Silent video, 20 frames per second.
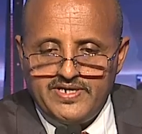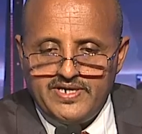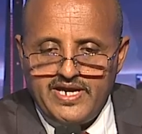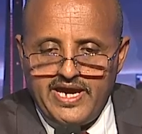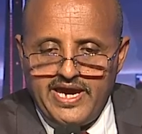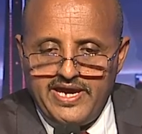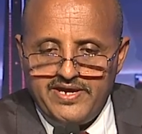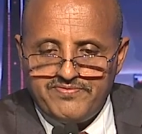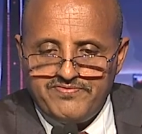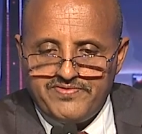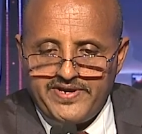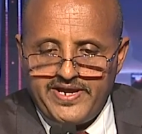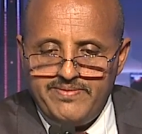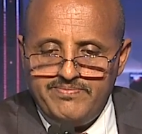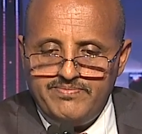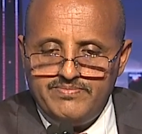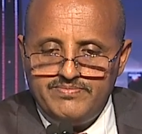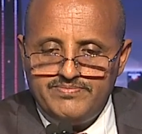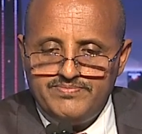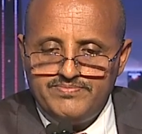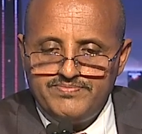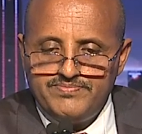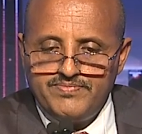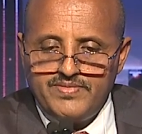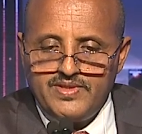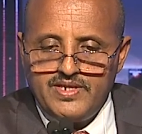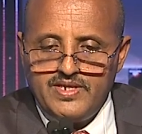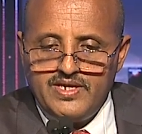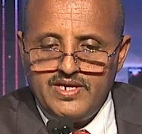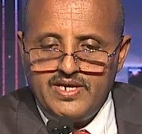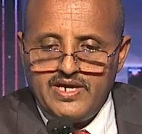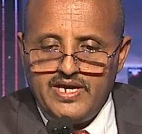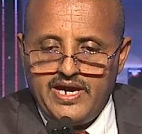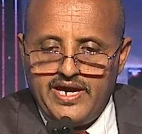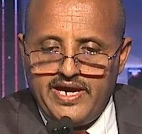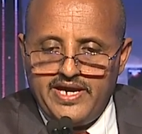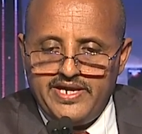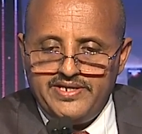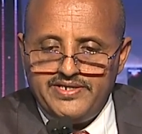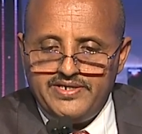airframe
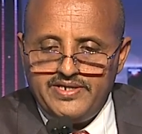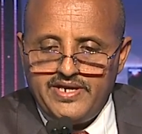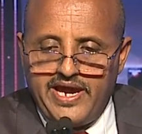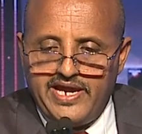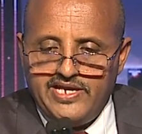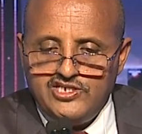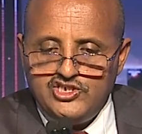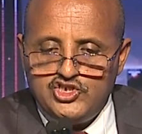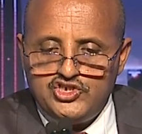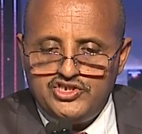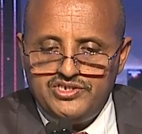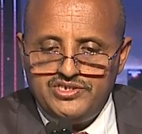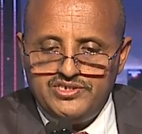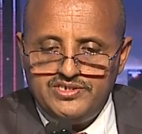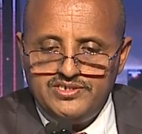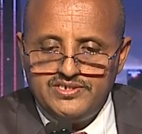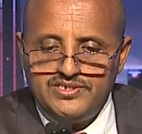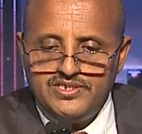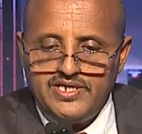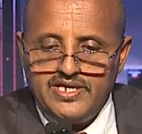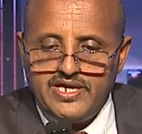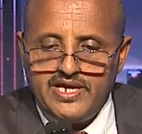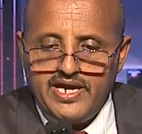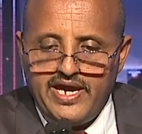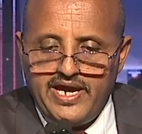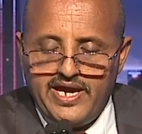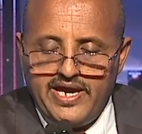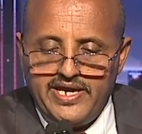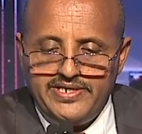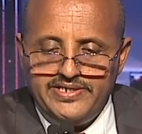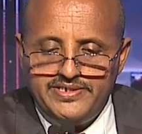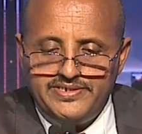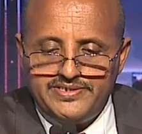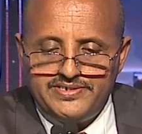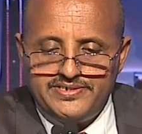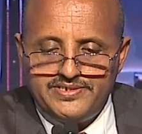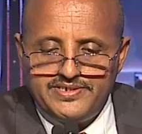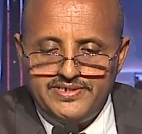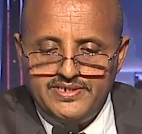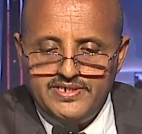and engine
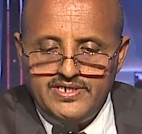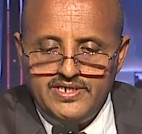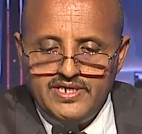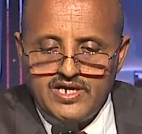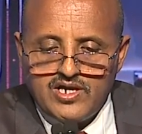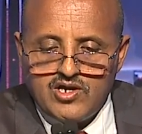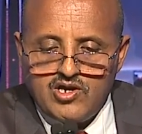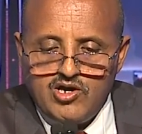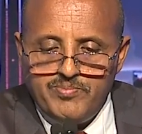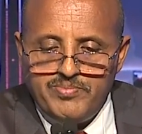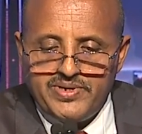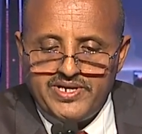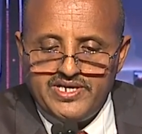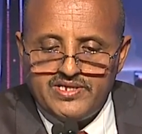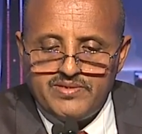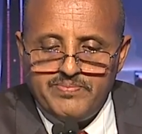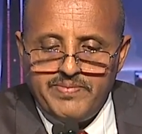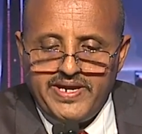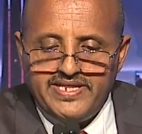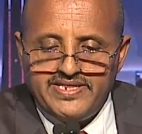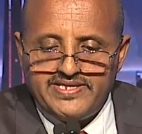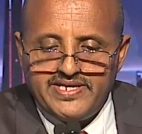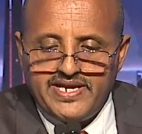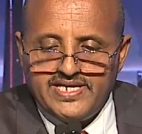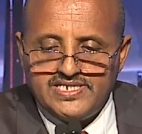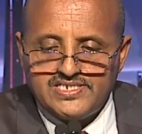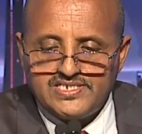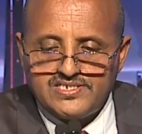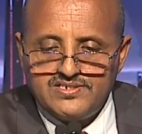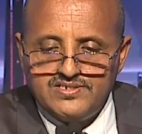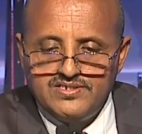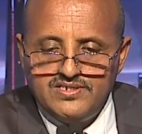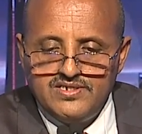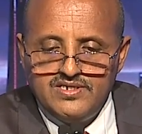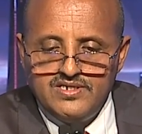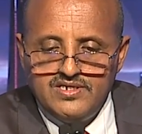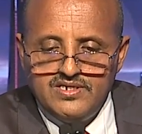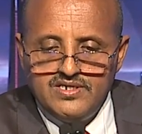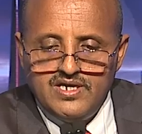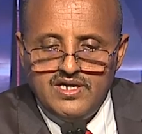and component maintenance
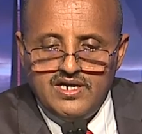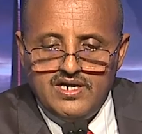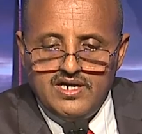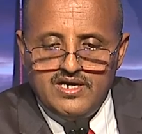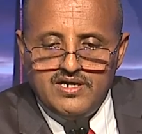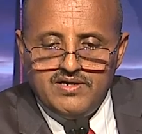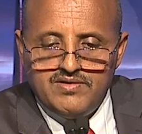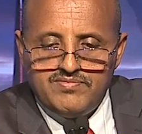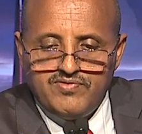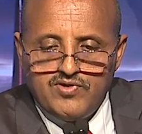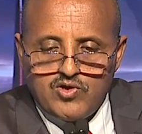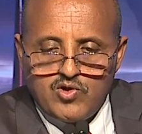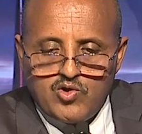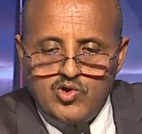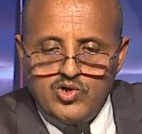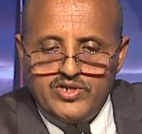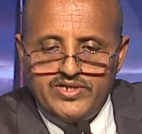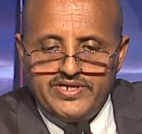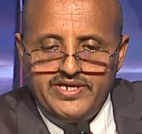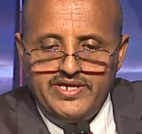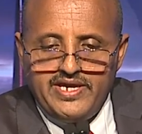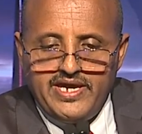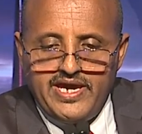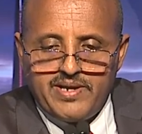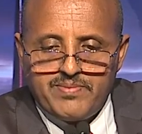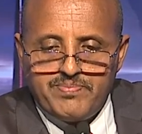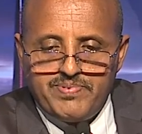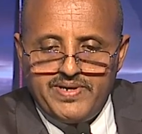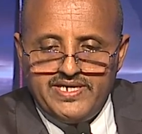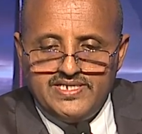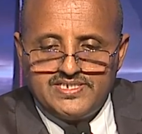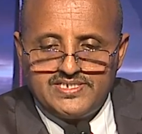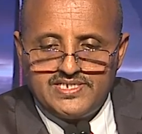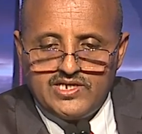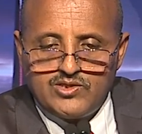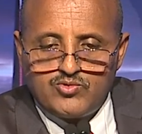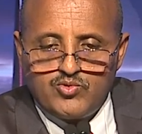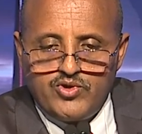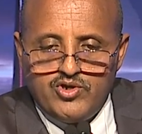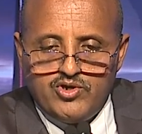for all the airplanes
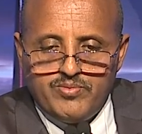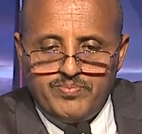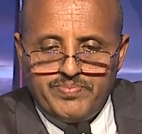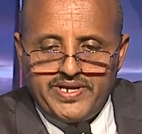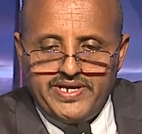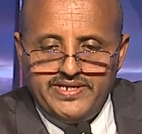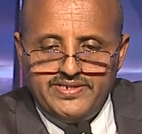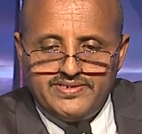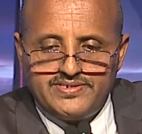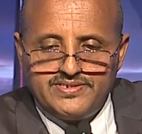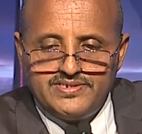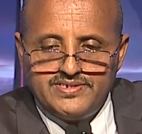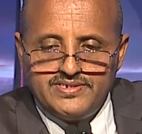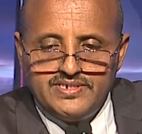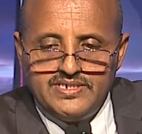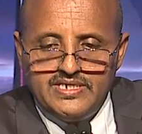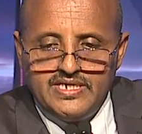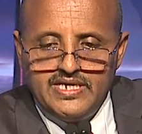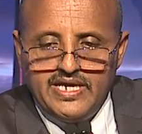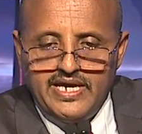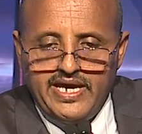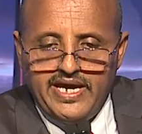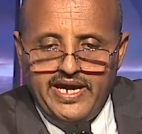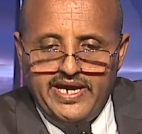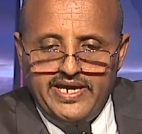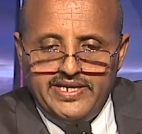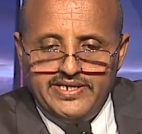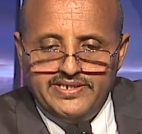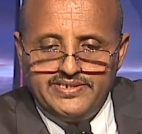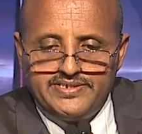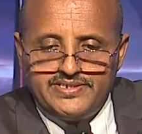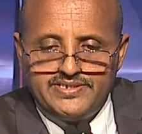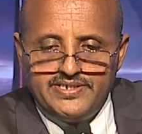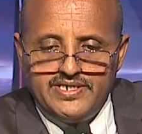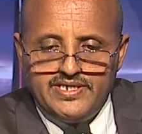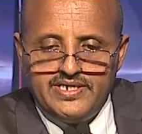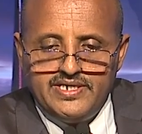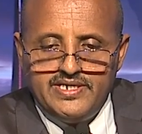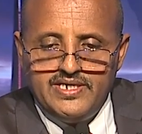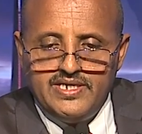that we operate and
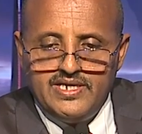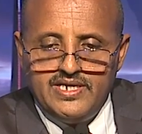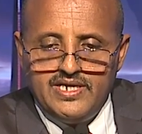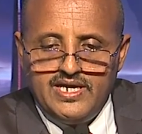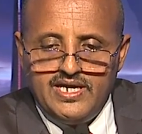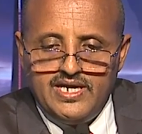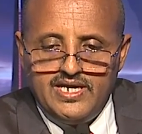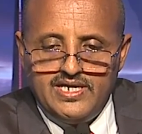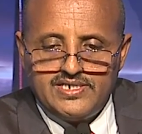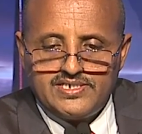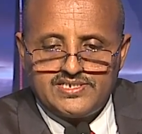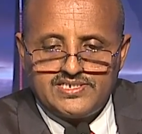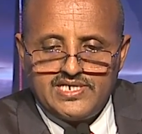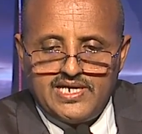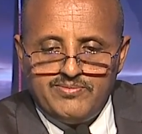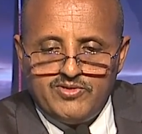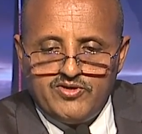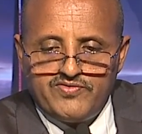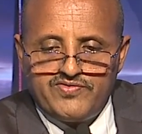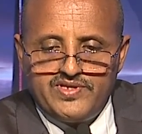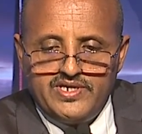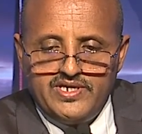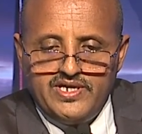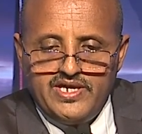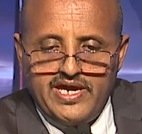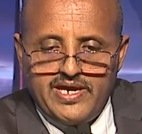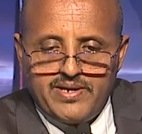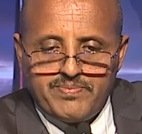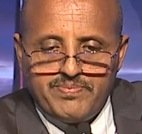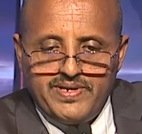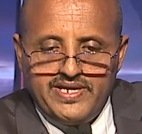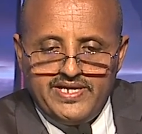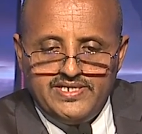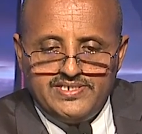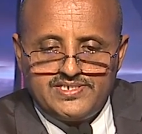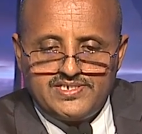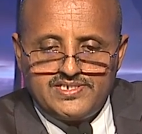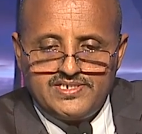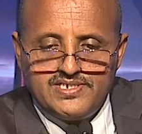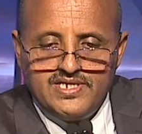some of the
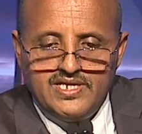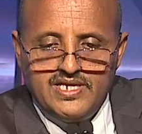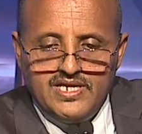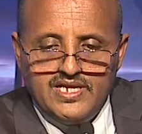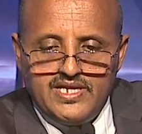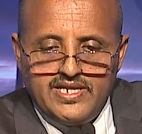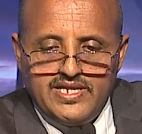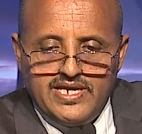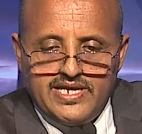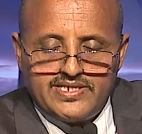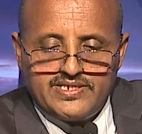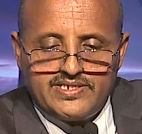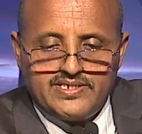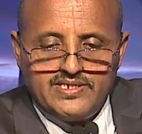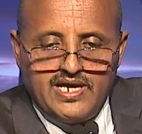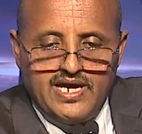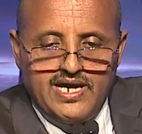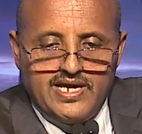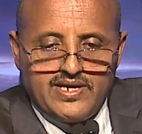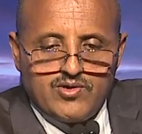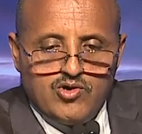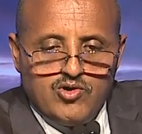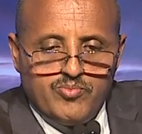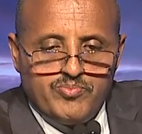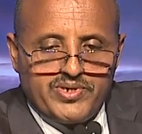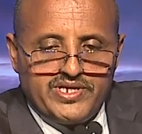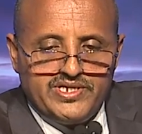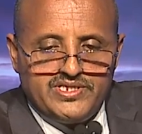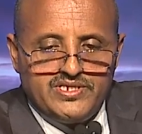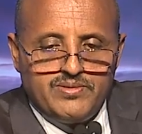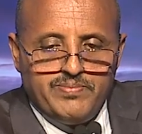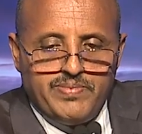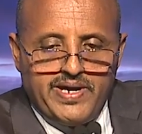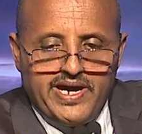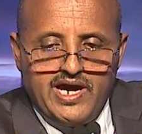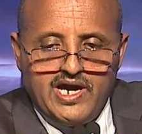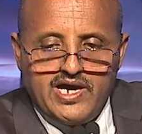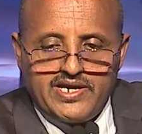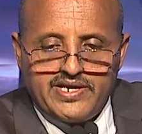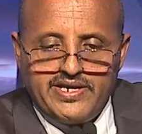airplanes that are operated by
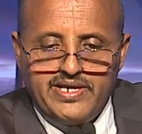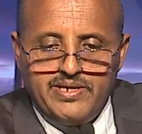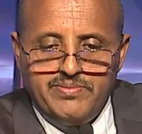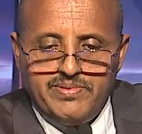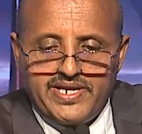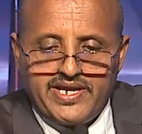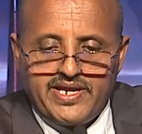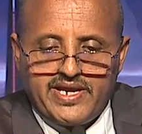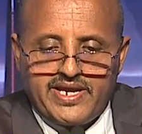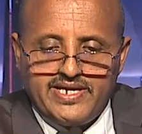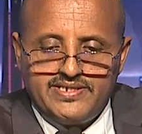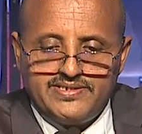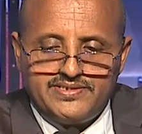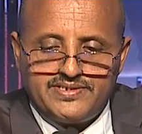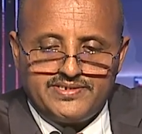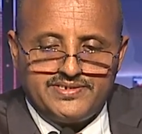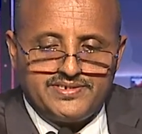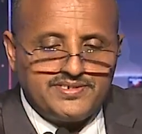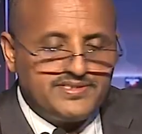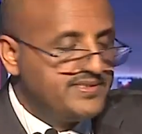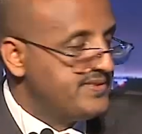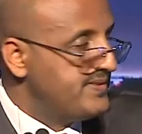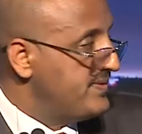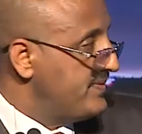our neighboring countries.